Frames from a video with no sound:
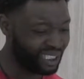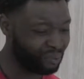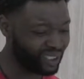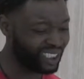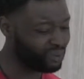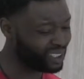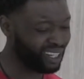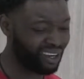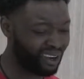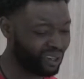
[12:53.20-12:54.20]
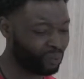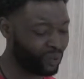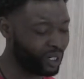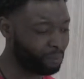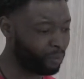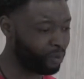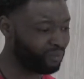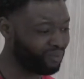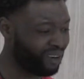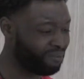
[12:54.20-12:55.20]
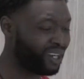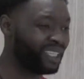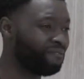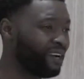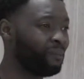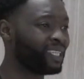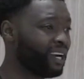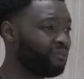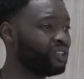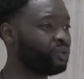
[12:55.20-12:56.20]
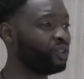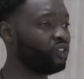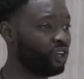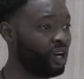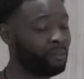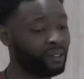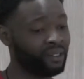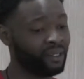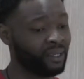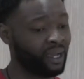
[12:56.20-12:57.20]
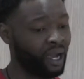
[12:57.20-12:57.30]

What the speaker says: it was a lot of hard work, but I finally found myself into a job.